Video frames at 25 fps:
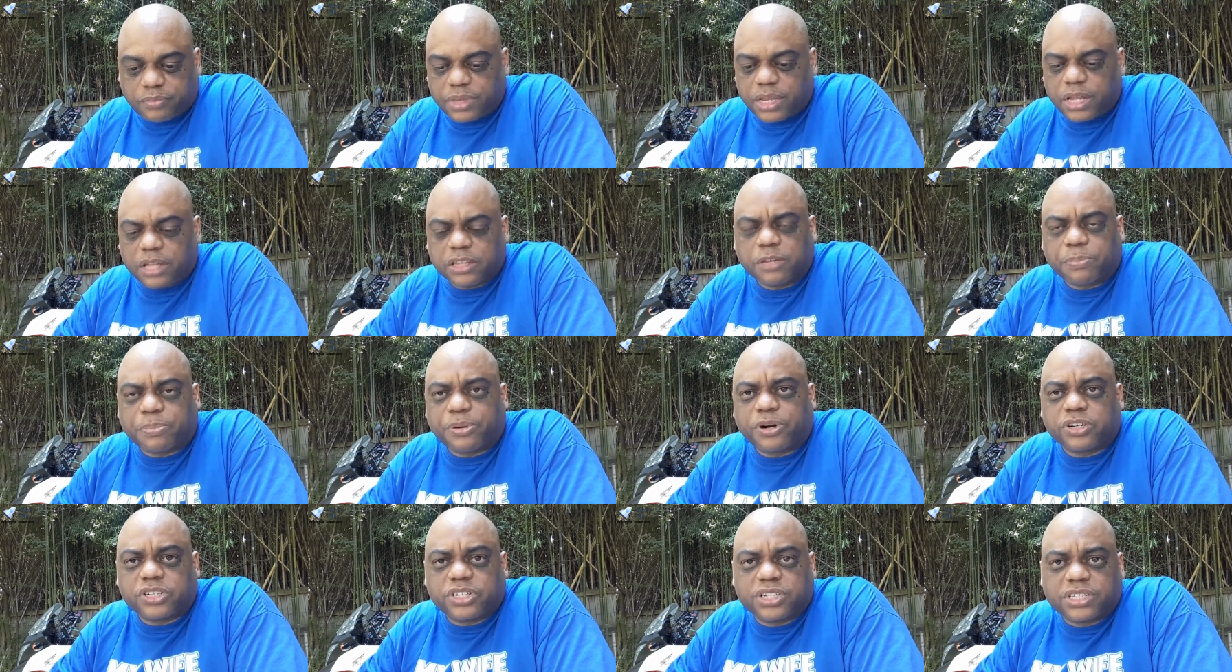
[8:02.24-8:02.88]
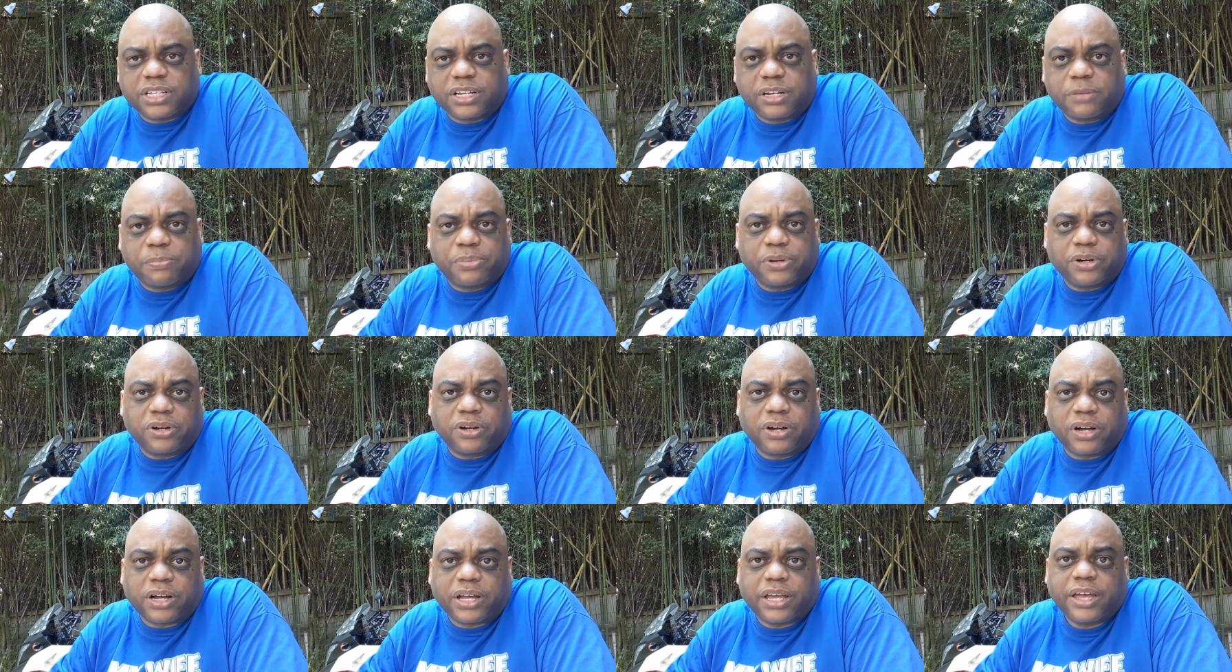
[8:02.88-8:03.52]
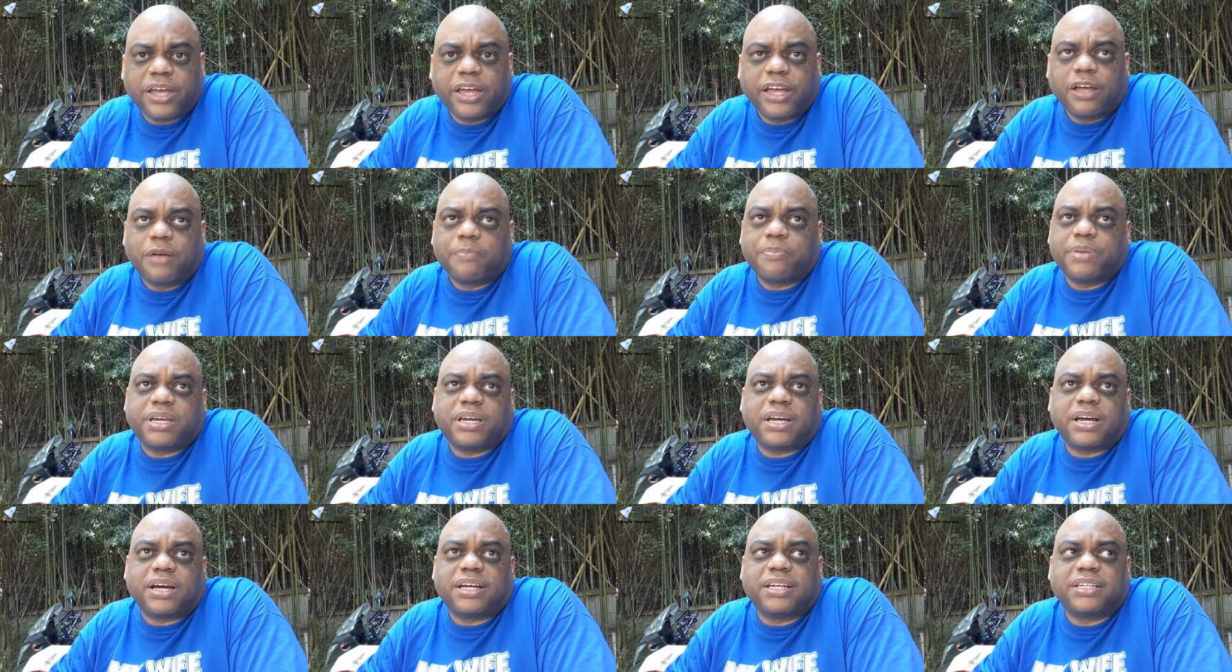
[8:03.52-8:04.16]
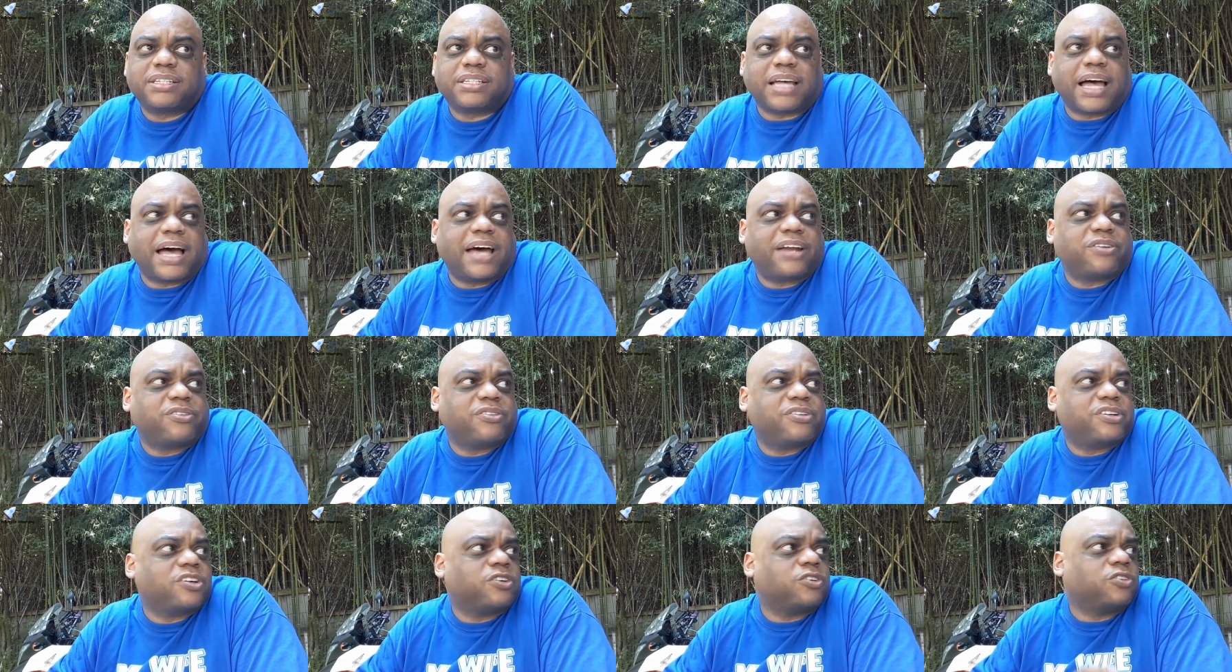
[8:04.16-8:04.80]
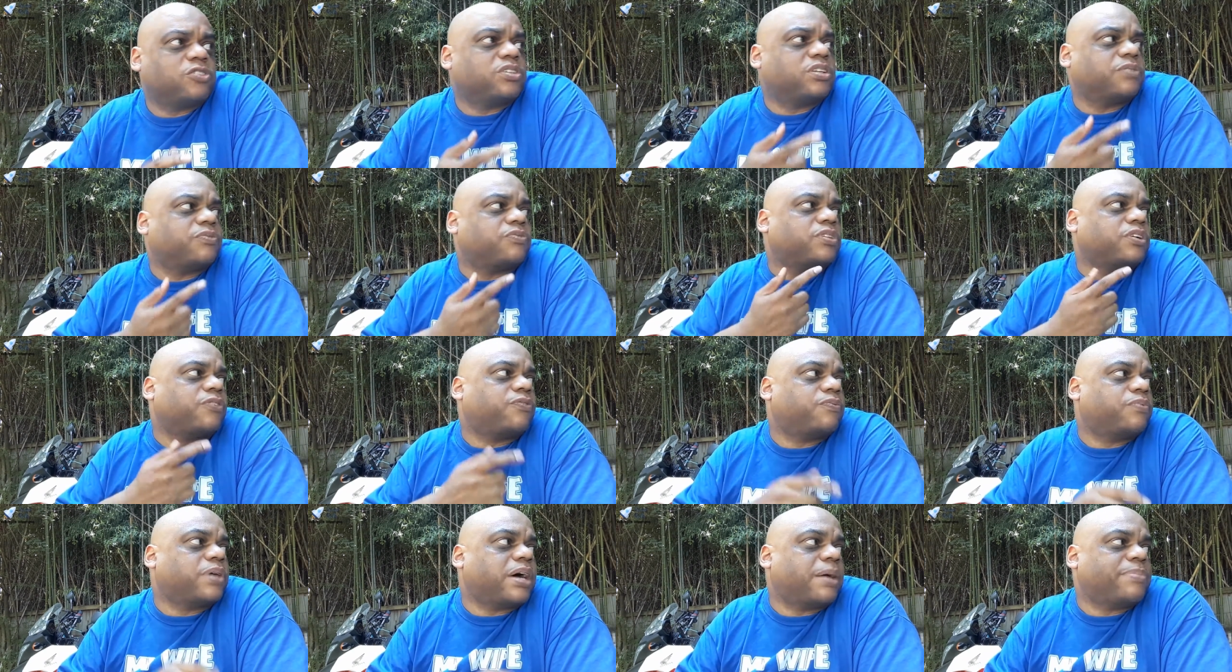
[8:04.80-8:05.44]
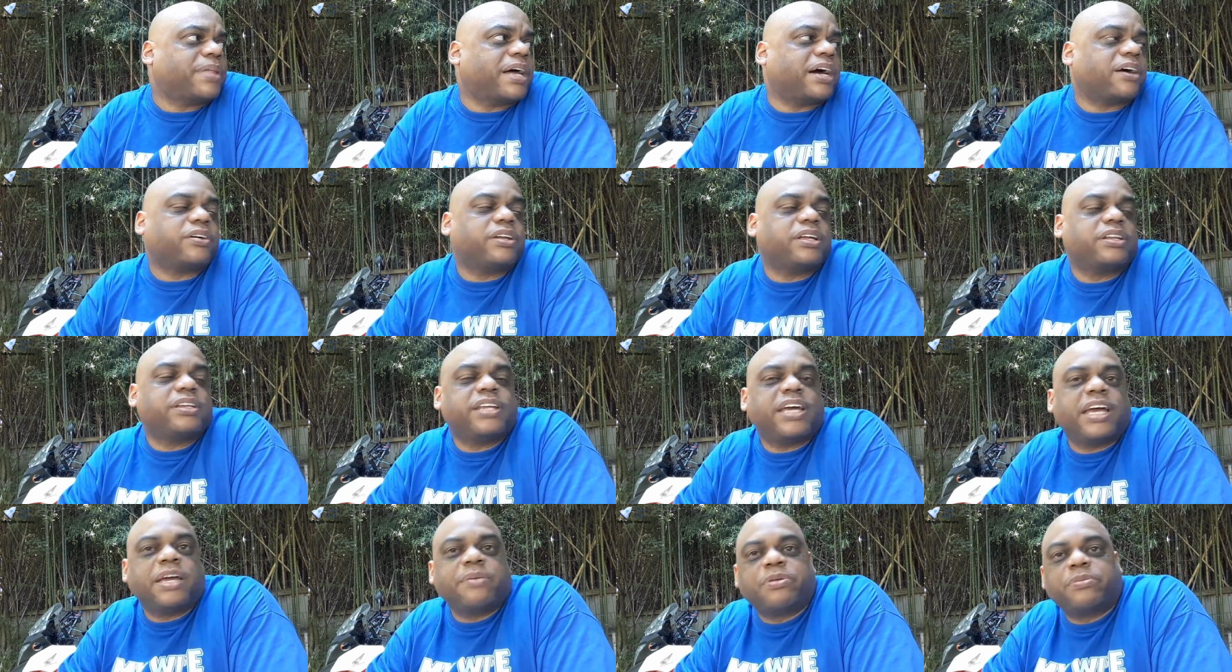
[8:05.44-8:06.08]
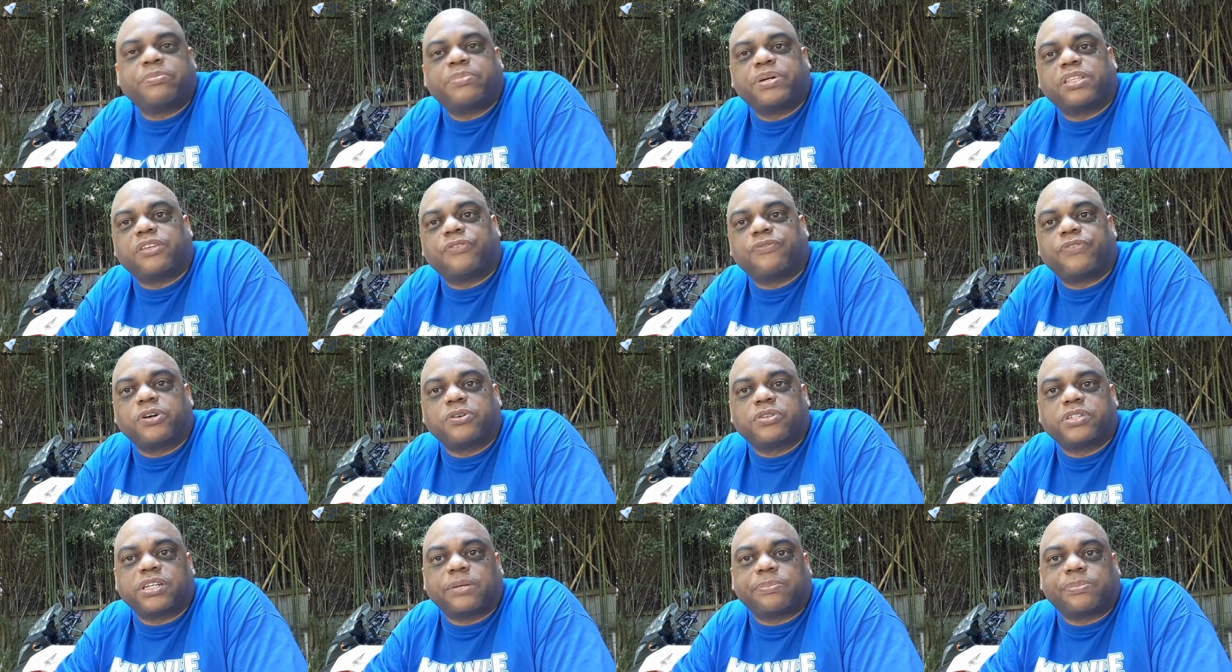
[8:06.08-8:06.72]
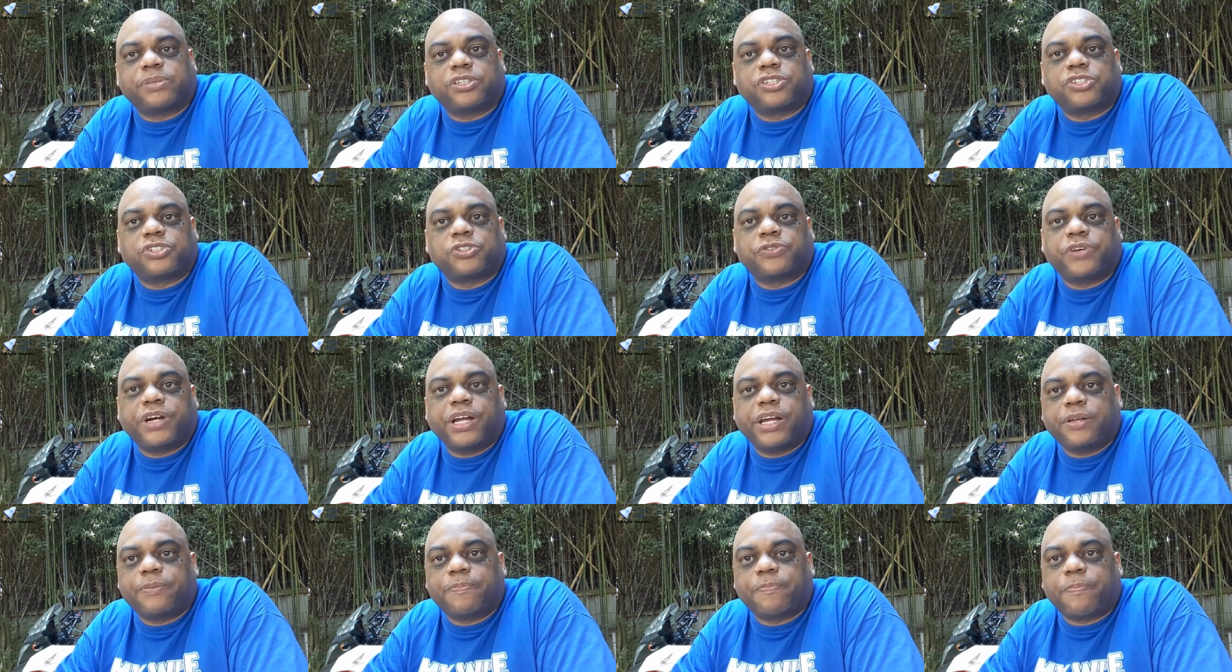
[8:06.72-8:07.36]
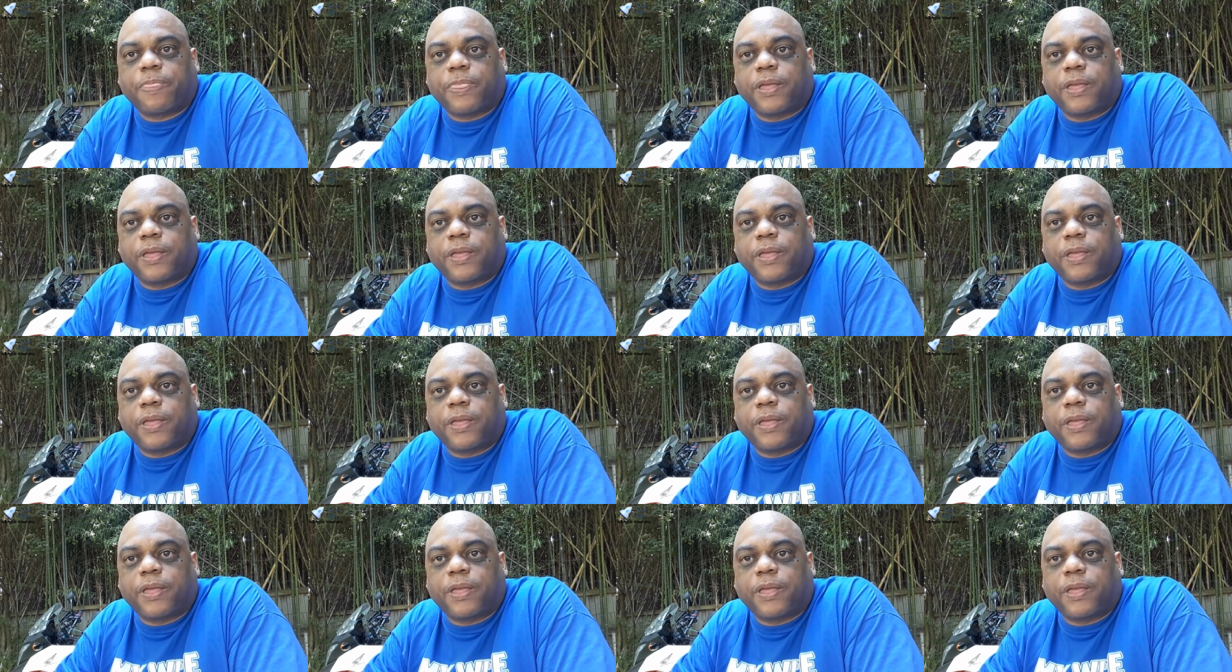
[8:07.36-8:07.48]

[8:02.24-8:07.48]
the purchase of the book because I don't know, the, the, I'm not going to name them, but the folks up the street,